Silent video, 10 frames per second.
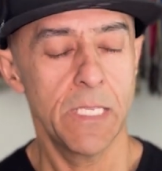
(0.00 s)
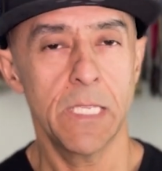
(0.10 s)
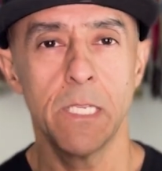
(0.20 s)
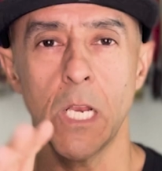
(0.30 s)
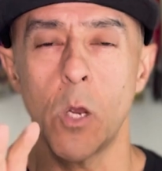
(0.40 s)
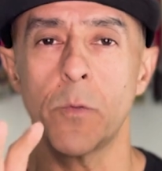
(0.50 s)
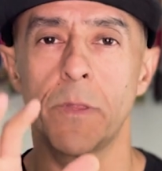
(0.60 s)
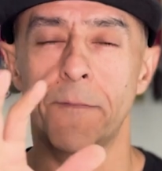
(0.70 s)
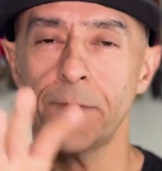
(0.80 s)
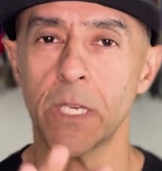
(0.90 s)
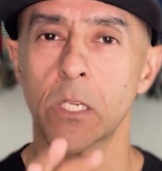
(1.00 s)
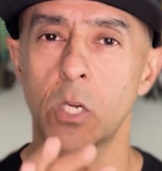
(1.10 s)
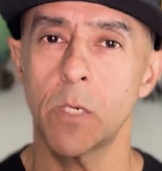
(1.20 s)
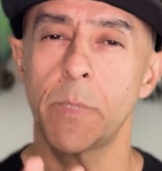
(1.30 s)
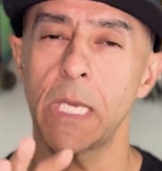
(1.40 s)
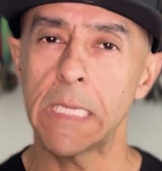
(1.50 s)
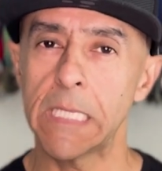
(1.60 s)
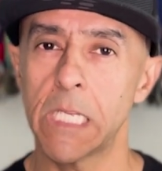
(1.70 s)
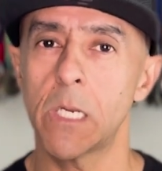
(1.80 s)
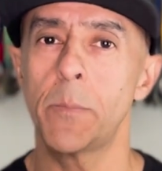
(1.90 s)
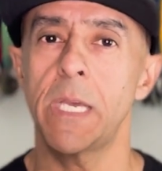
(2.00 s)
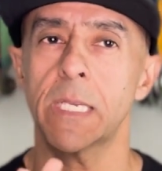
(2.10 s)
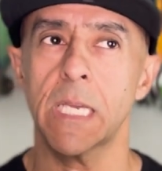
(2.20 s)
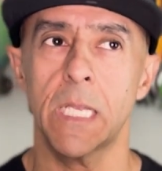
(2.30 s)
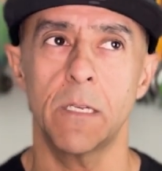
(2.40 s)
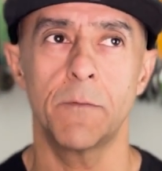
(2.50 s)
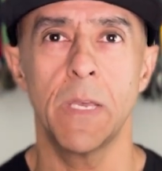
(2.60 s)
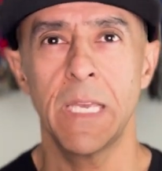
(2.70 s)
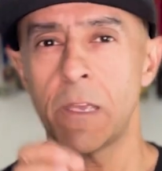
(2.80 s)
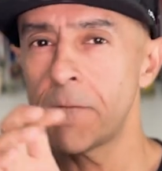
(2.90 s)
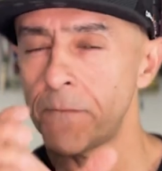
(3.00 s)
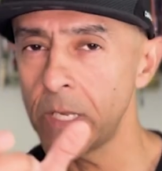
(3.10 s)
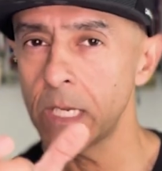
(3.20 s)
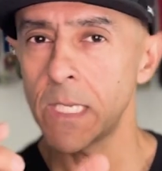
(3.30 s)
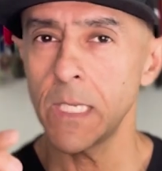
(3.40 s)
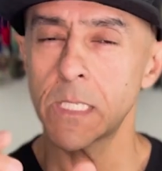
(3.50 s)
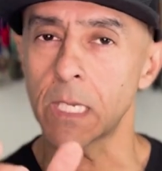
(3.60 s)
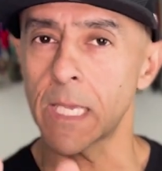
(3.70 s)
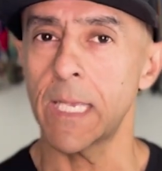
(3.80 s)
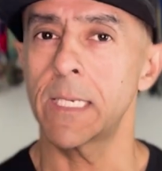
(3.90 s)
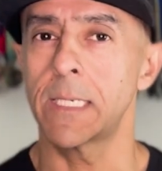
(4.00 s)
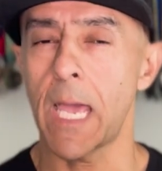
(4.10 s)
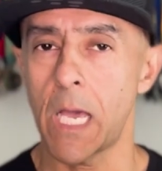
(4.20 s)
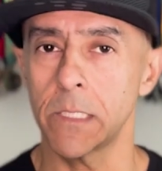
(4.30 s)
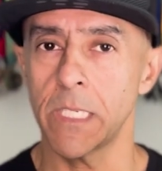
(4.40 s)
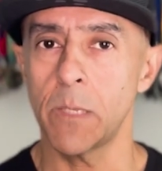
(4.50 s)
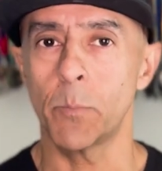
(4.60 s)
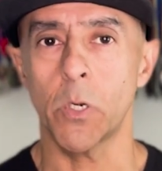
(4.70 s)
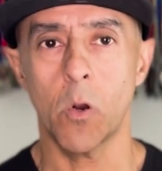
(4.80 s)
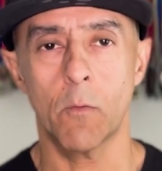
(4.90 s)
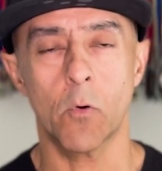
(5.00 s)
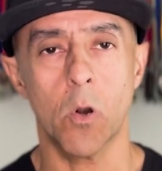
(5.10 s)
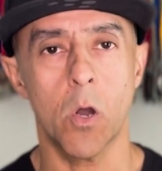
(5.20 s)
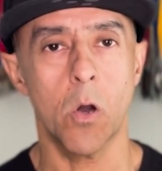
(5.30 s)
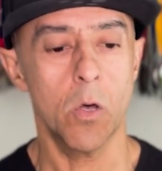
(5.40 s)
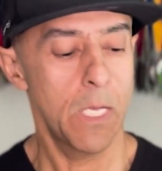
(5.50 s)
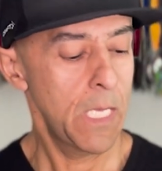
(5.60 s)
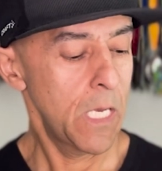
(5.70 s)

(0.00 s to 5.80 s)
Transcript: the fit could be a little bit kind of finicky to get dialed in. But overall,